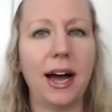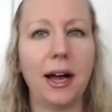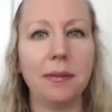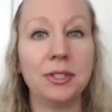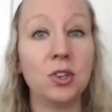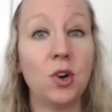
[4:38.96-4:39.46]

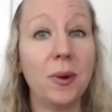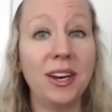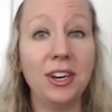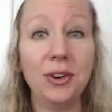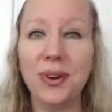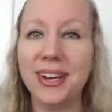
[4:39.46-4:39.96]
So
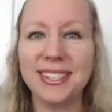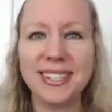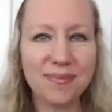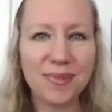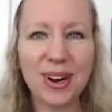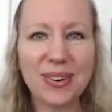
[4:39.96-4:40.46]
many new
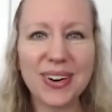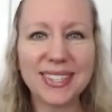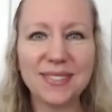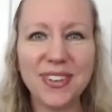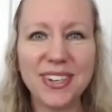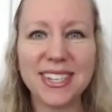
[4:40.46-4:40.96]
Instant Pot
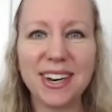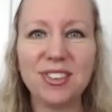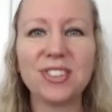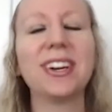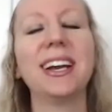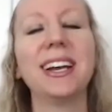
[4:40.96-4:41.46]
recipes I'm
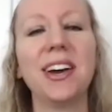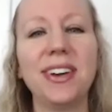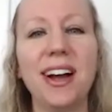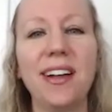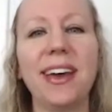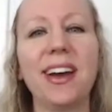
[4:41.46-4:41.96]
trying out
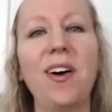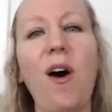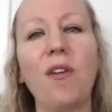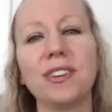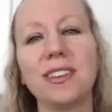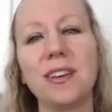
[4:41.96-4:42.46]
now that call
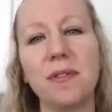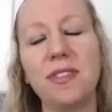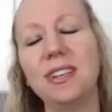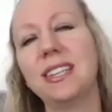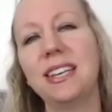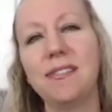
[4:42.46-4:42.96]
for some of
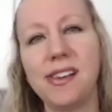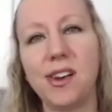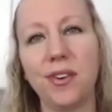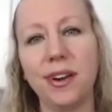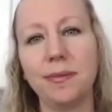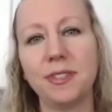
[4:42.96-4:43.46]
these leafy
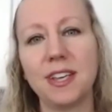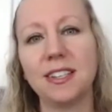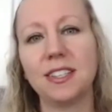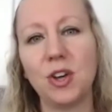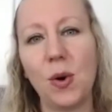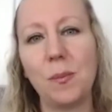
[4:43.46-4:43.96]
greens and
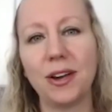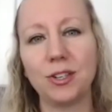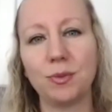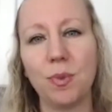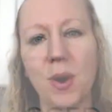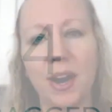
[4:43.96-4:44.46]
so
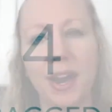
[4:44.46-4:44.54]
much more.